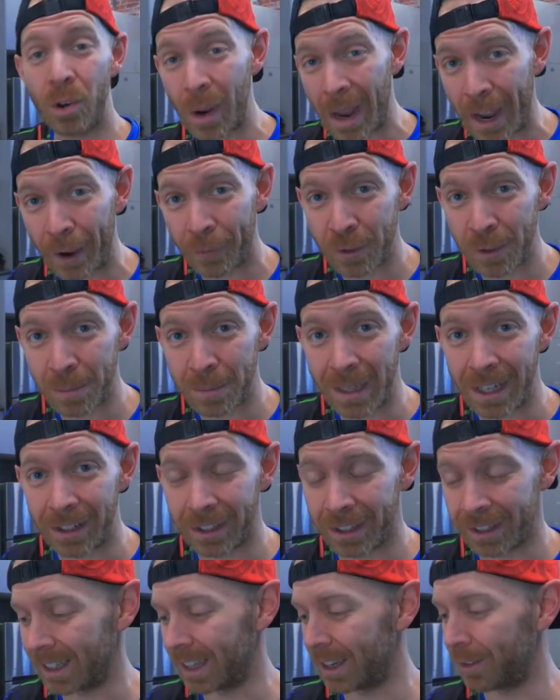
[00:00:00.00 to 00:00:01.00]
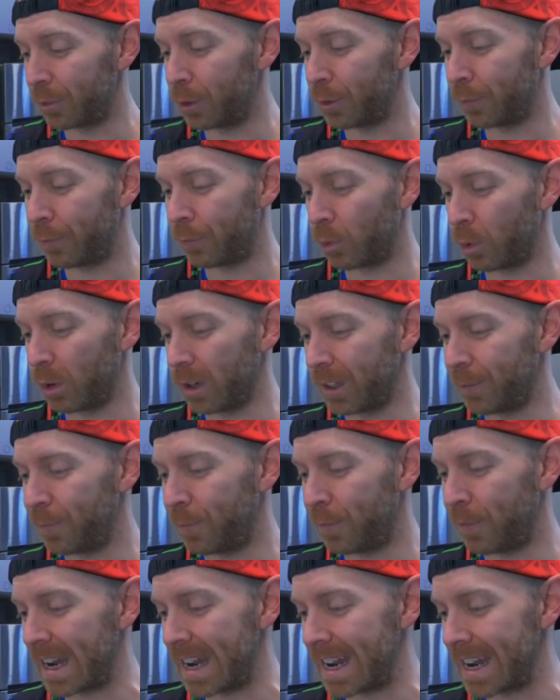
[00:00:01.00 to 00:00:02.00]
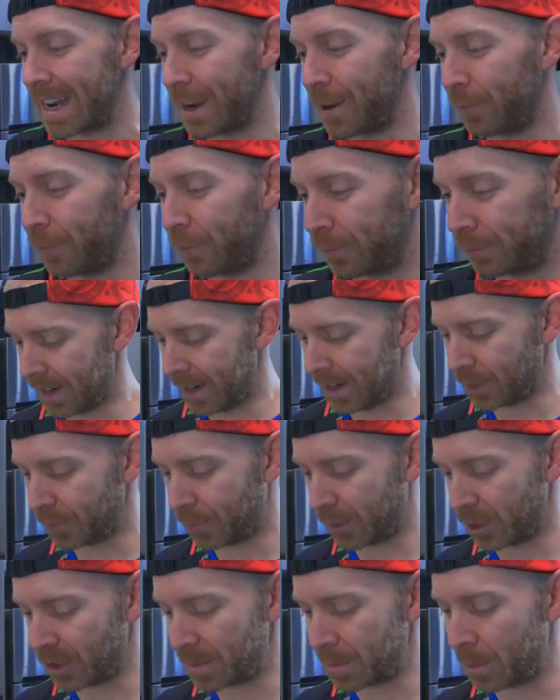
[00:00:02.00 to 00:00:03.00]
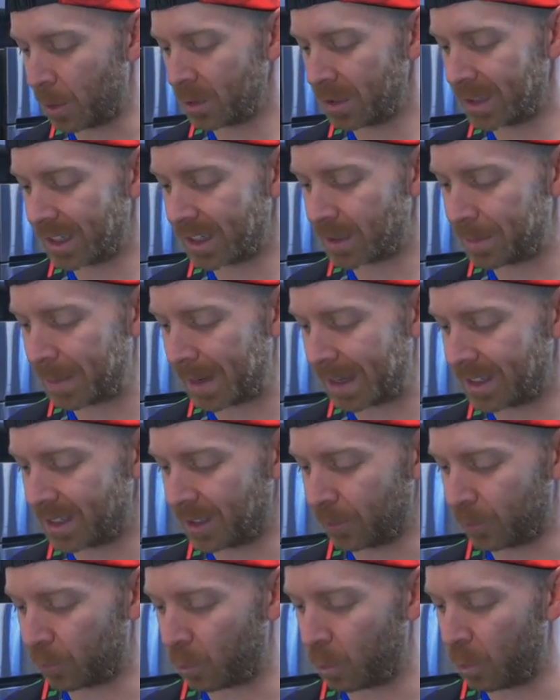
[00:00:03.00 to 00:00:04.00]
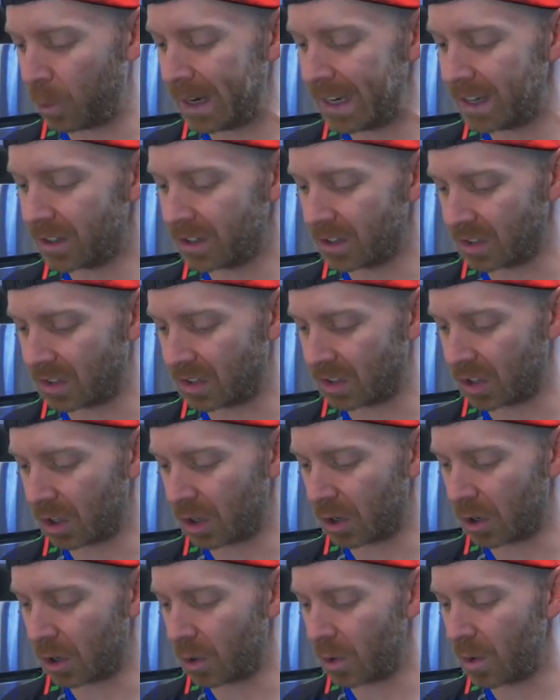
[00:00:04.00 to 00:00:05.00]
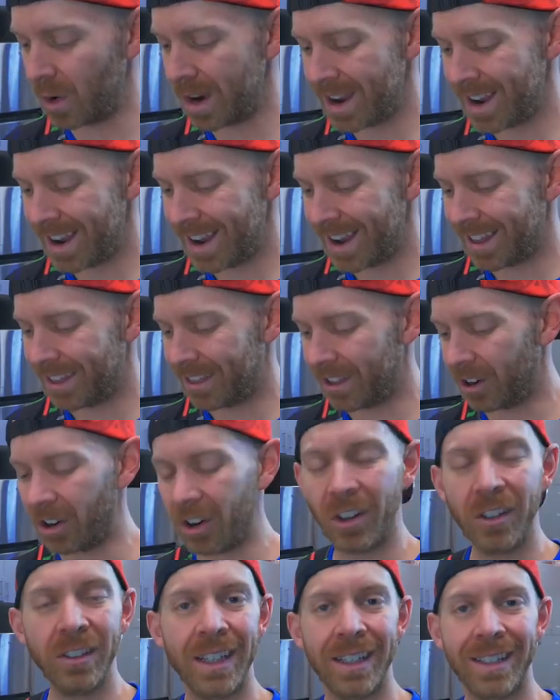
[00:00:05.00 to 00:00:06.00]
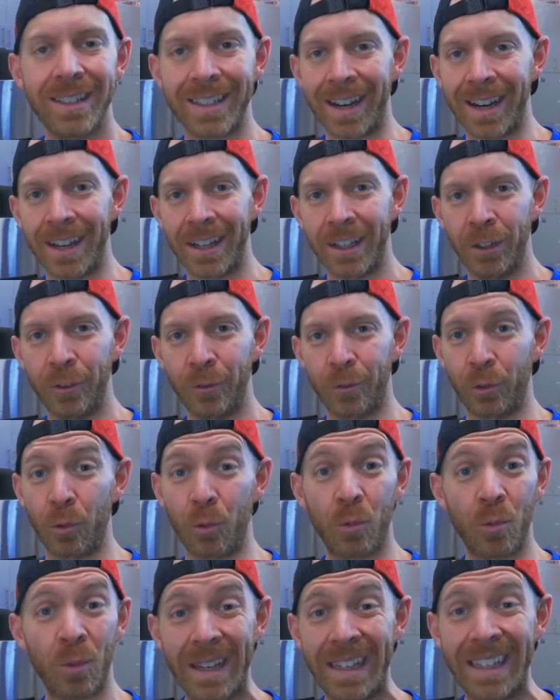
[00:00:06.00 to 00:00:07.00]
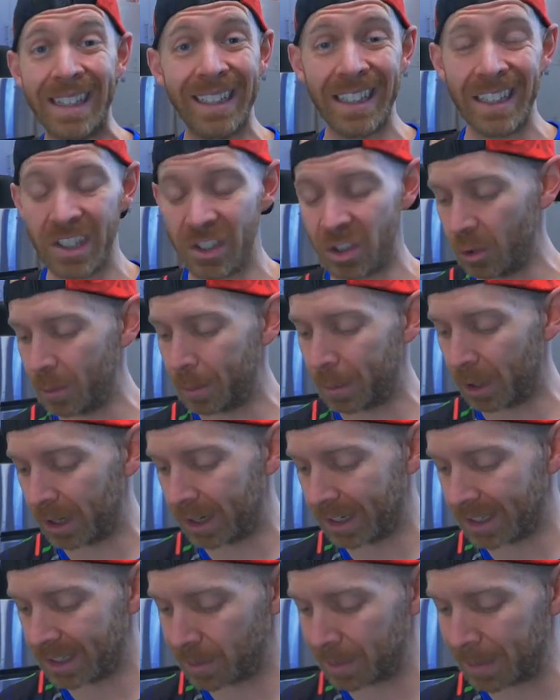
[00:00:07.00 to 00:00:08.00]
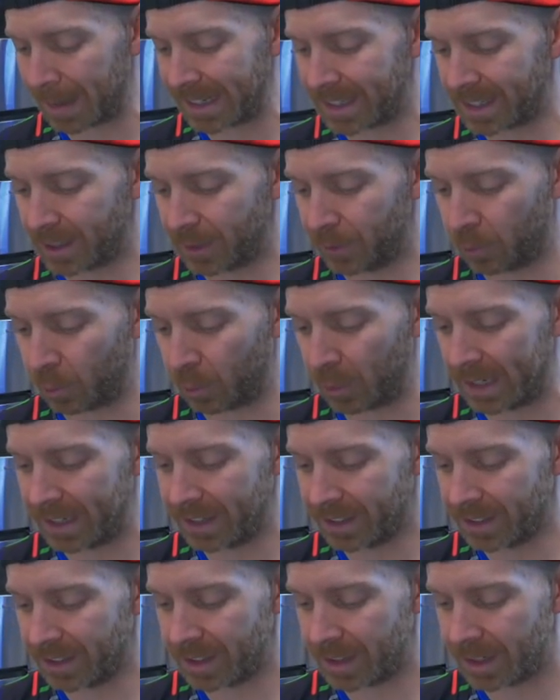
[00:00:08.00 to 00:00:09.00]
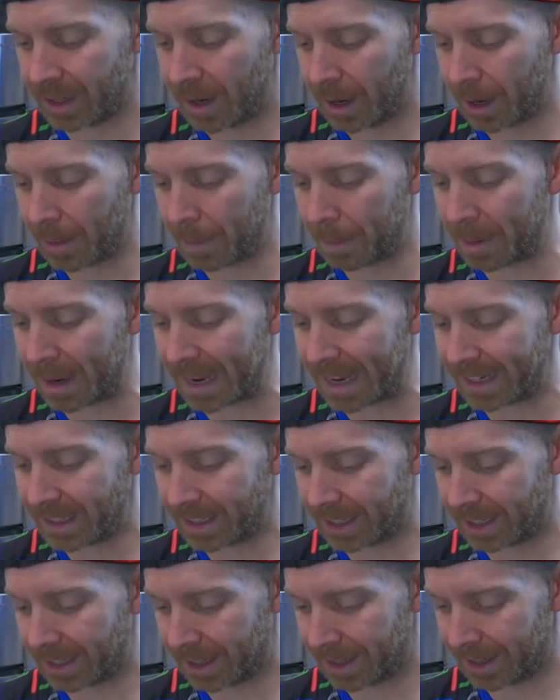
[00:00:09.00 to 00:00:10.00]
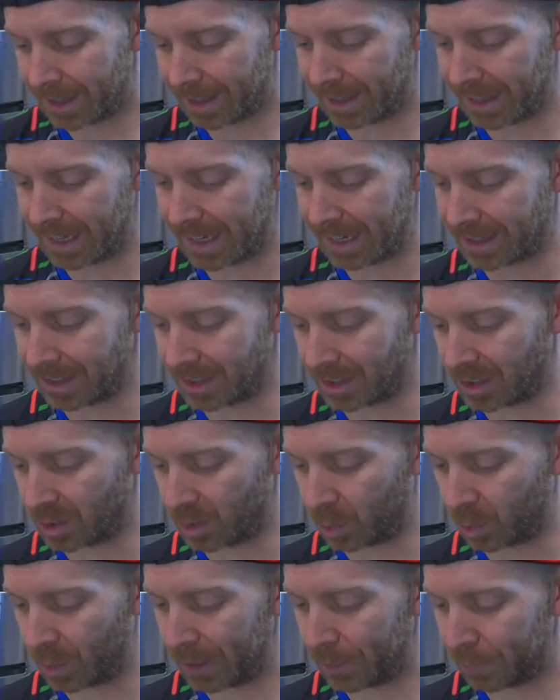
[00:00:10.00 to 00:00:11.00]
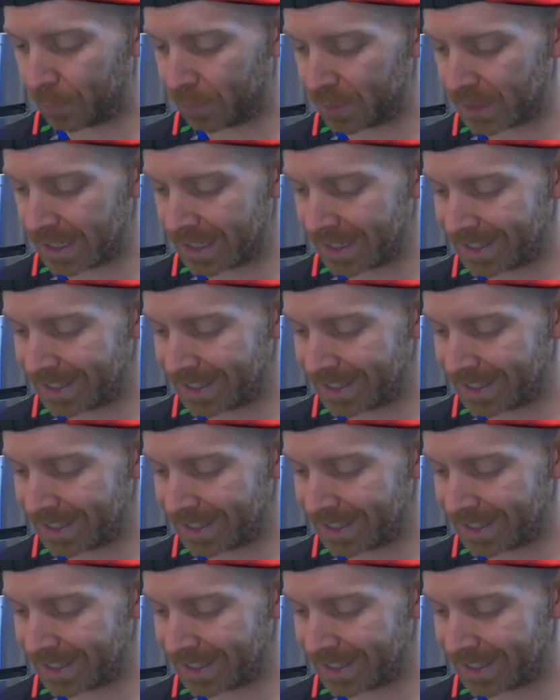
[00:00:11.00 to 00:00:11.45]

you have to be on level 45. As far as most expensive wheels go, there aren't a ton of really super expensive wheels, but the Zwift